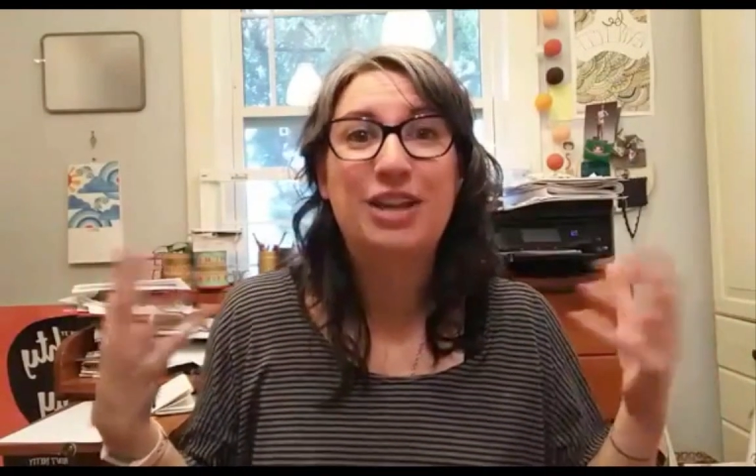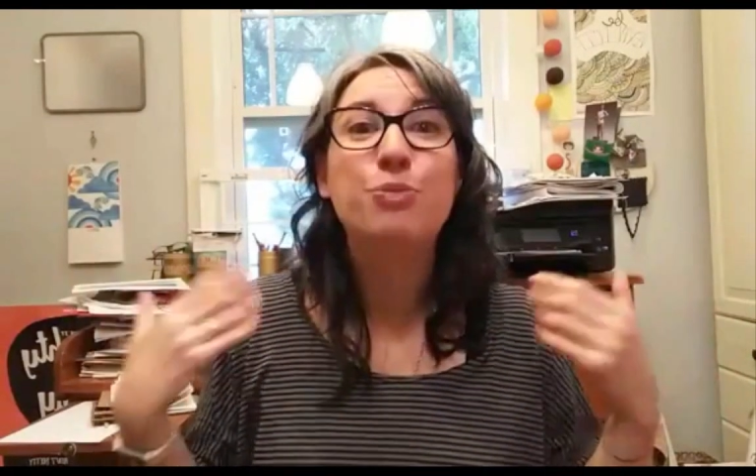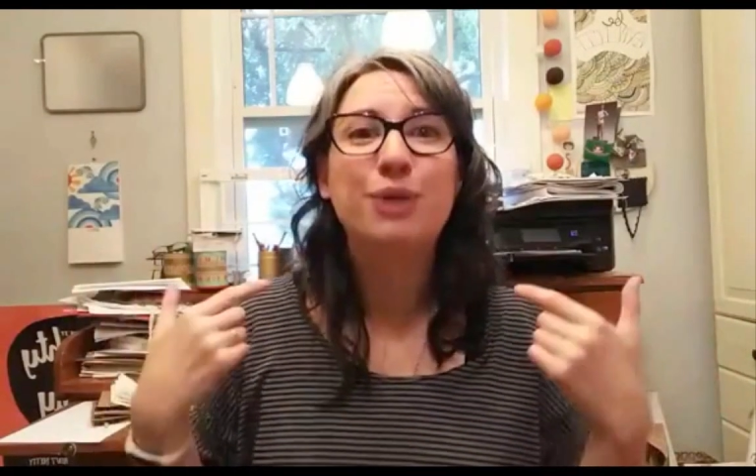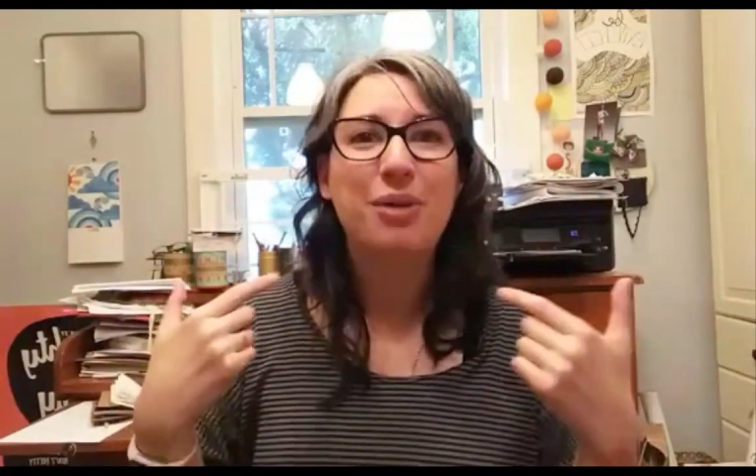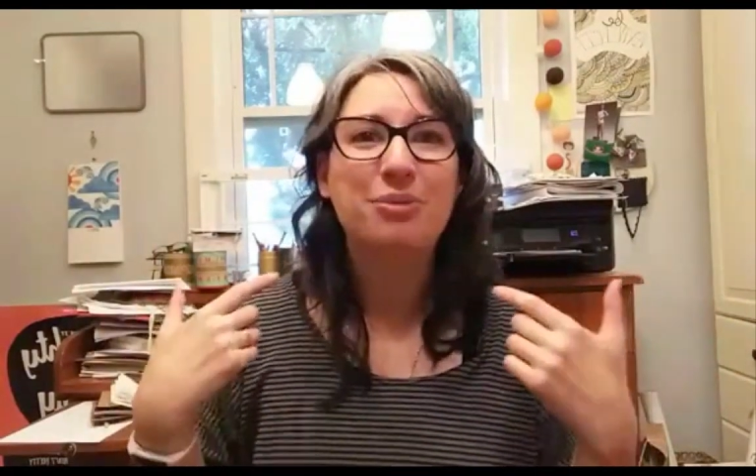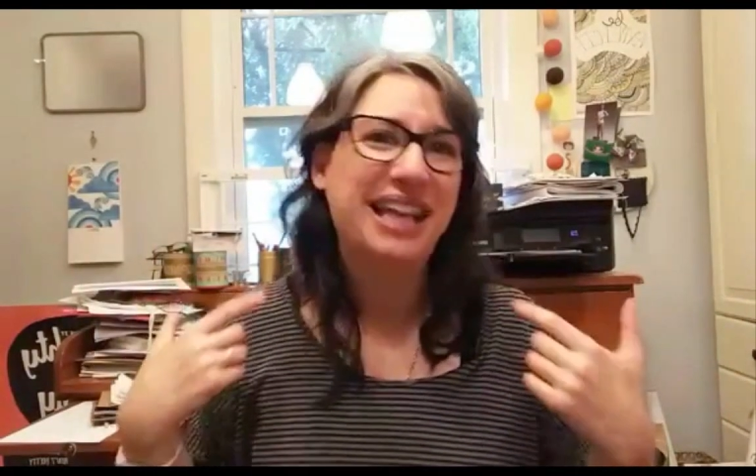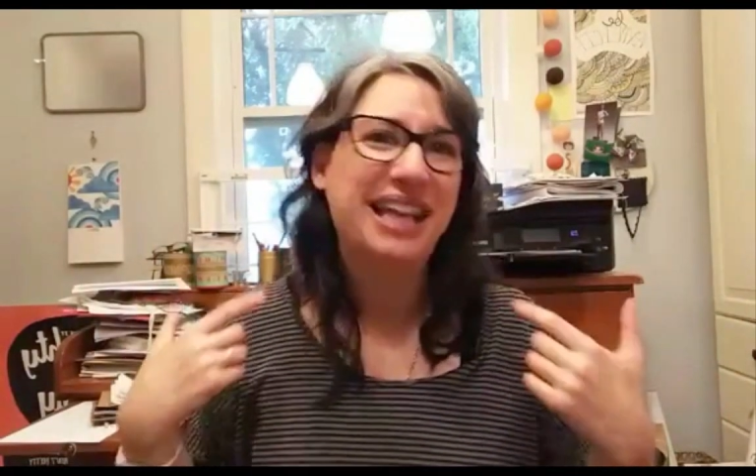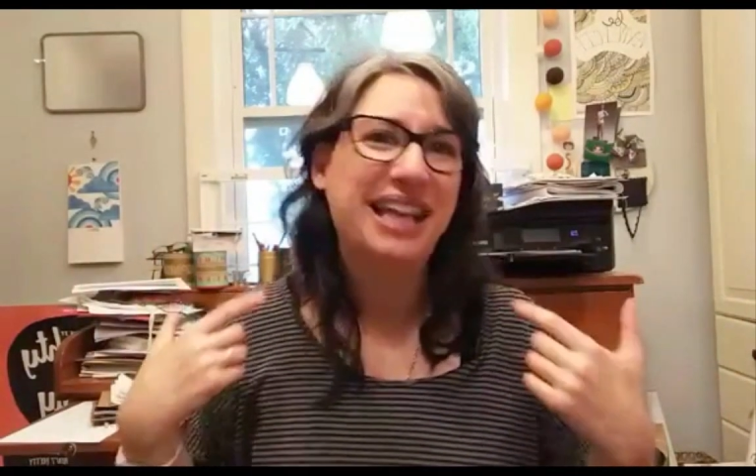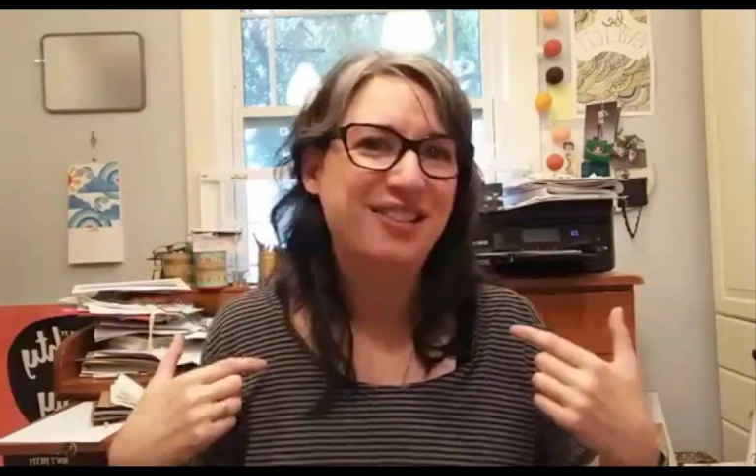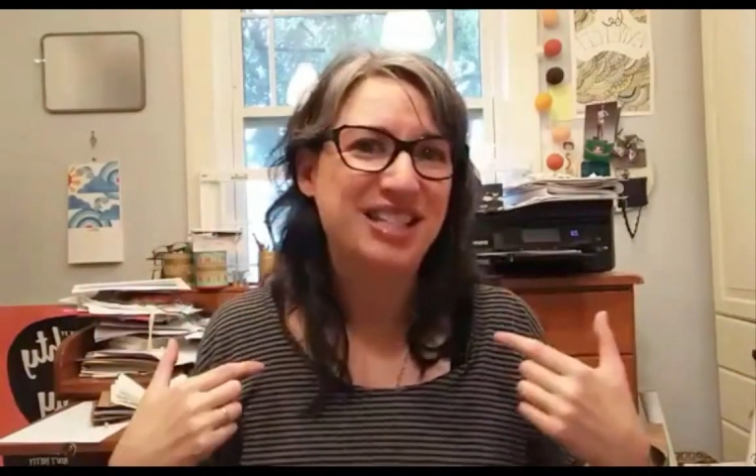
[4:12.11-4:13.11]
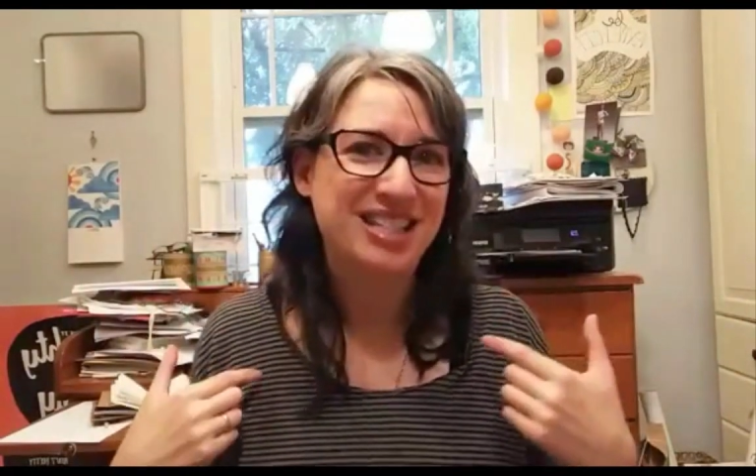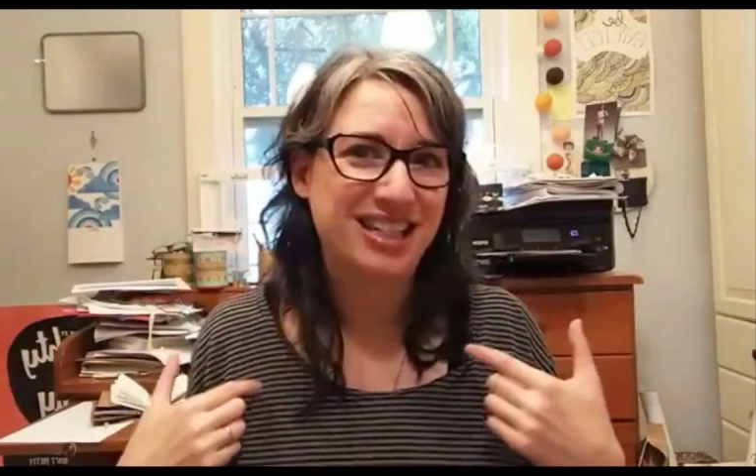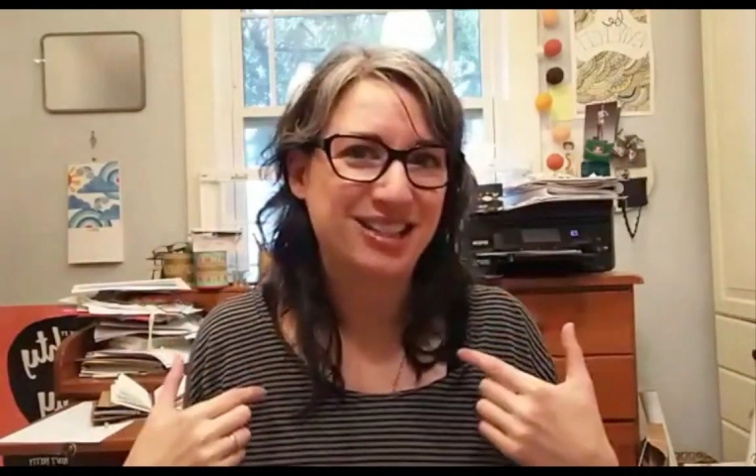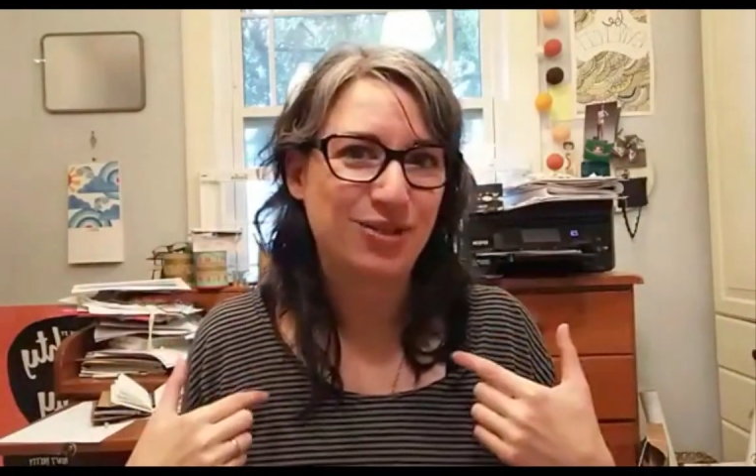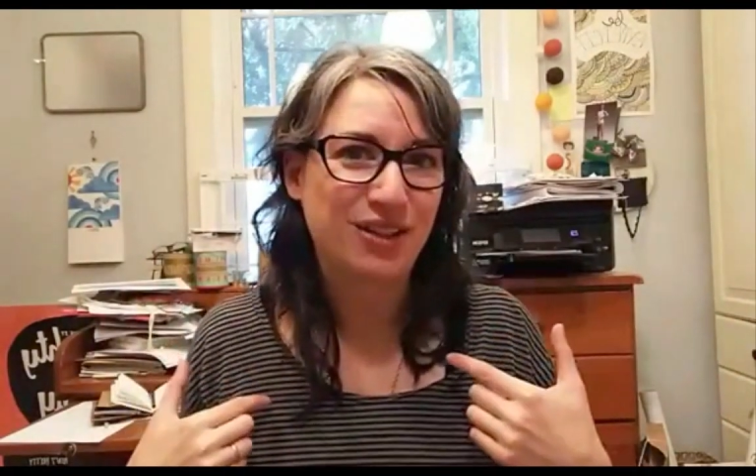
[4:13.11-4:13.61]
And you probably can't even see
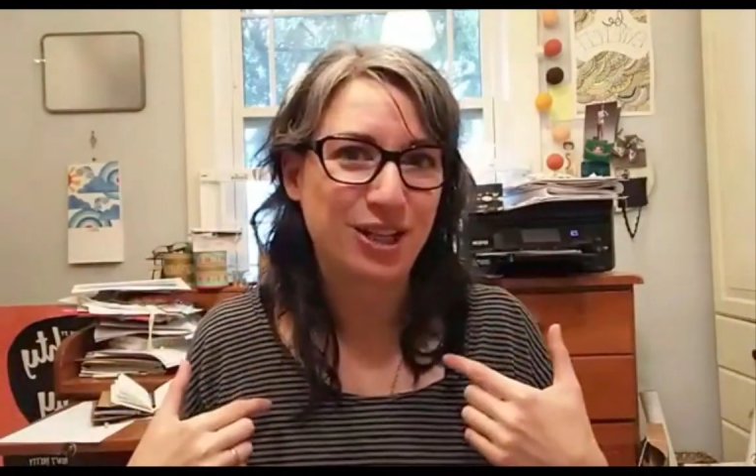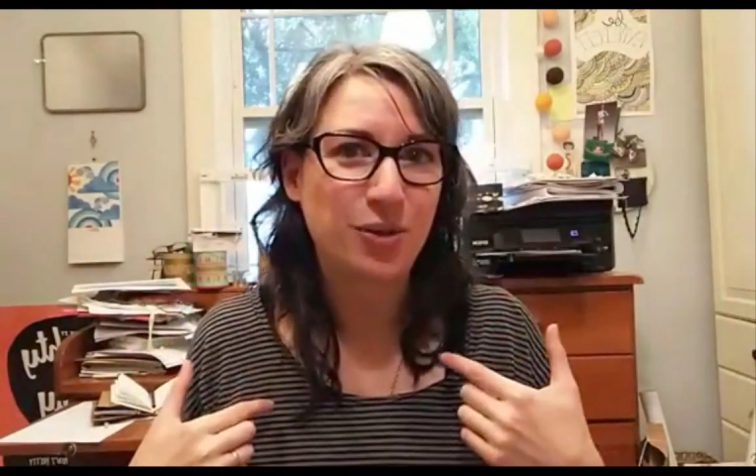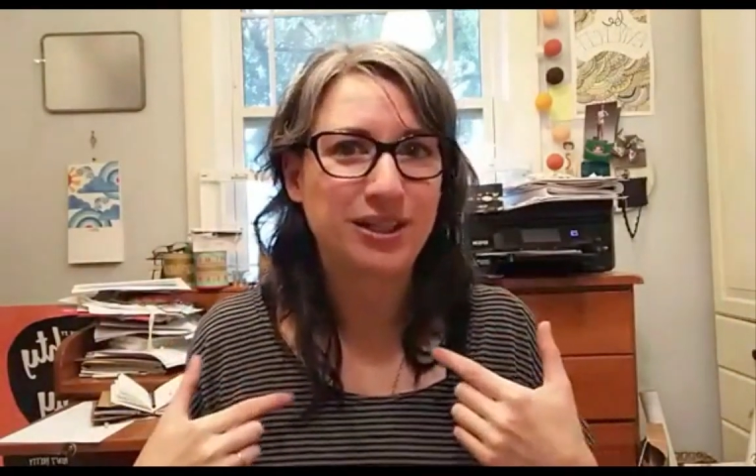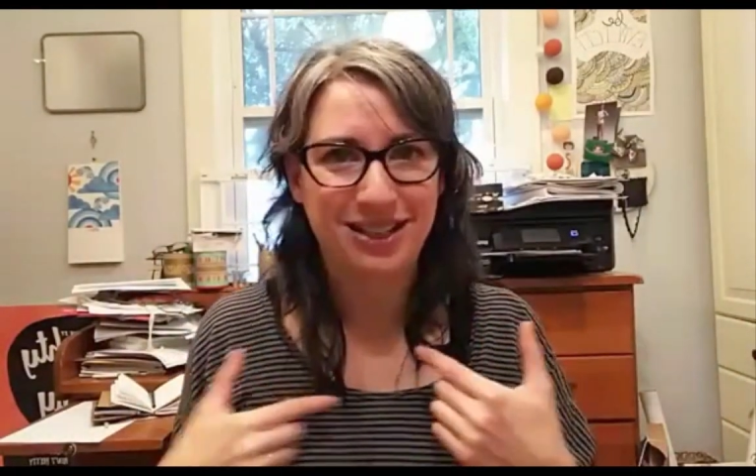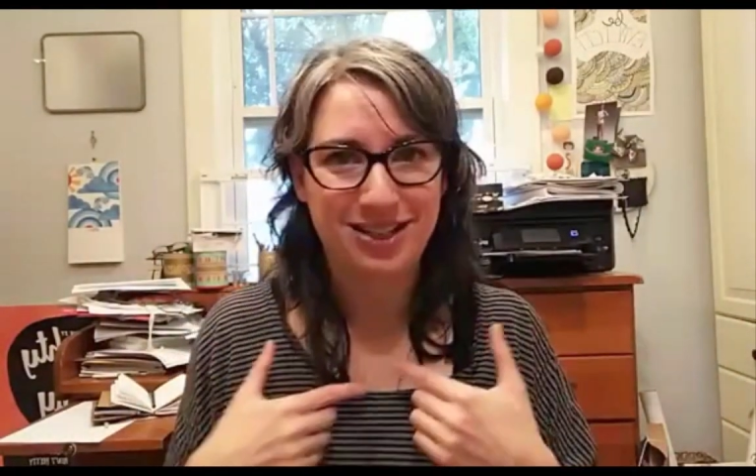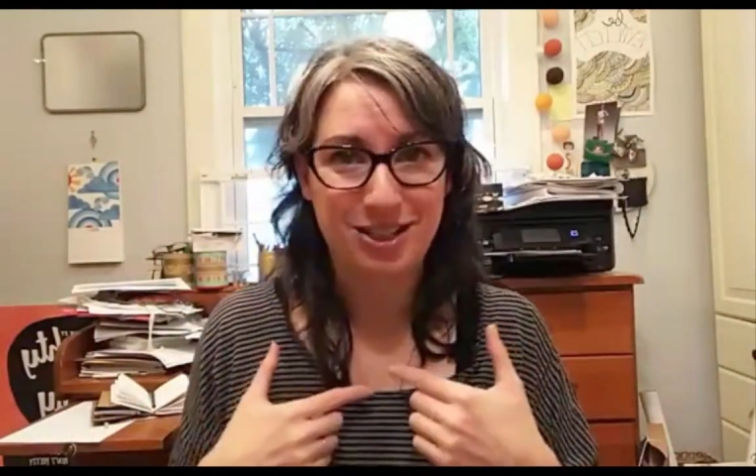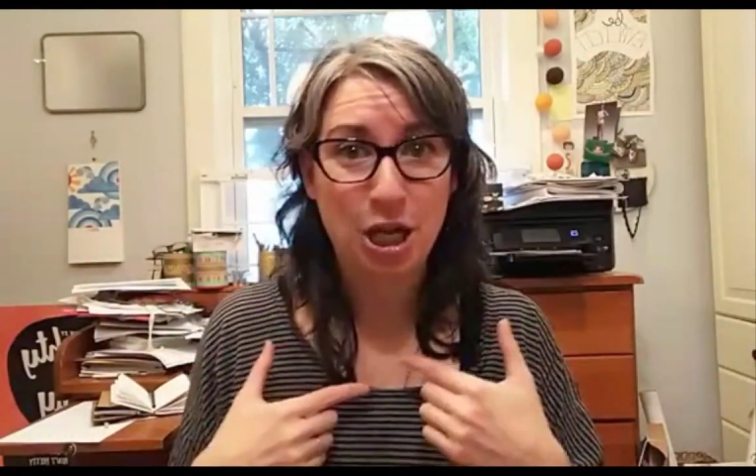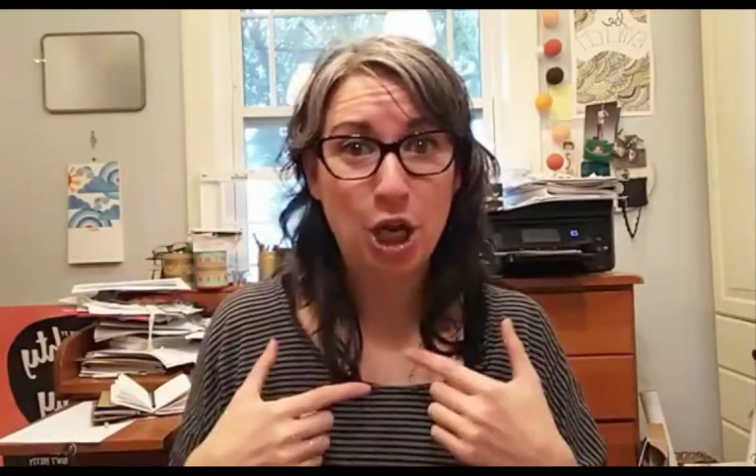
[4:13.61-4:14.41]
in this video, unless